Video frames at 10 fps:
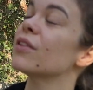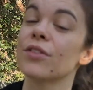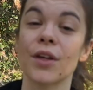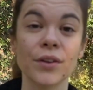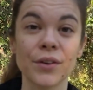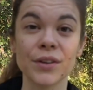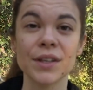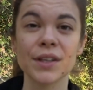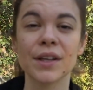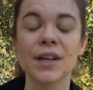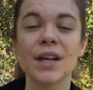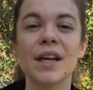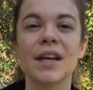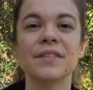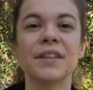thunder,
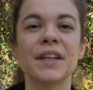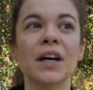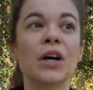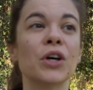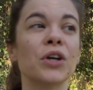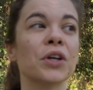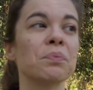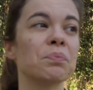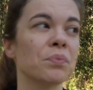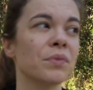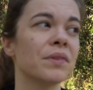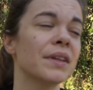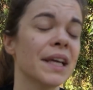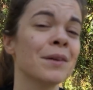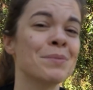they are
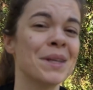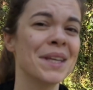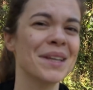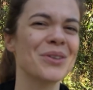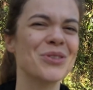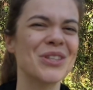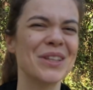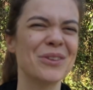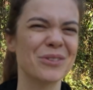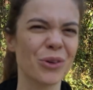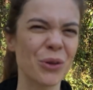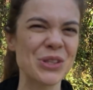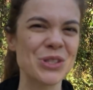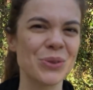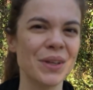they can be usually the
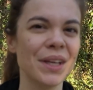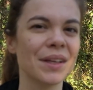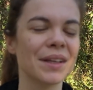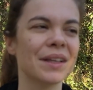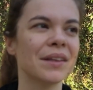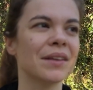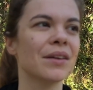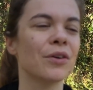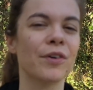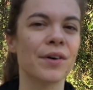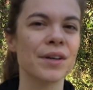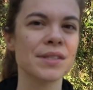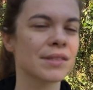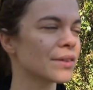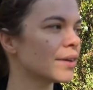tallest tree in a
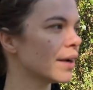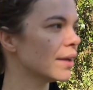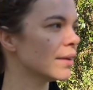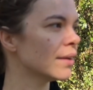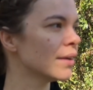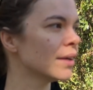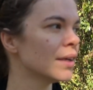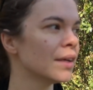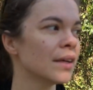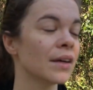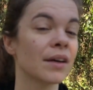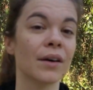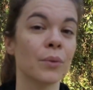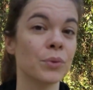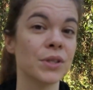forest or in
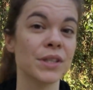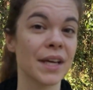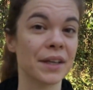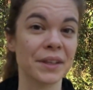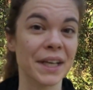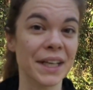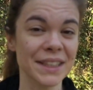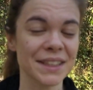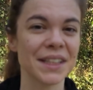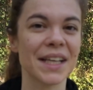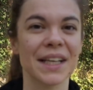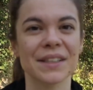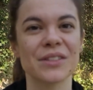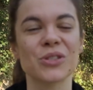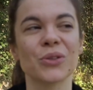a wooded area,
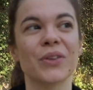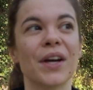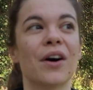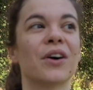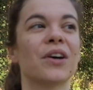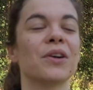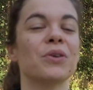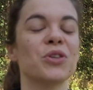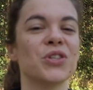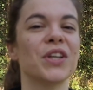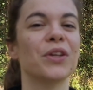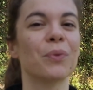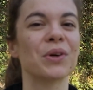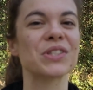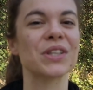and so they are usually the
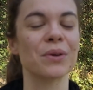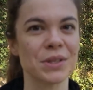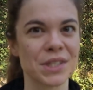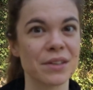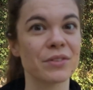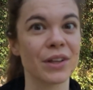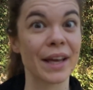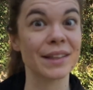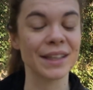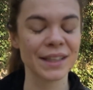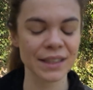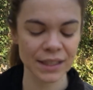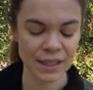ones that receive the lightning.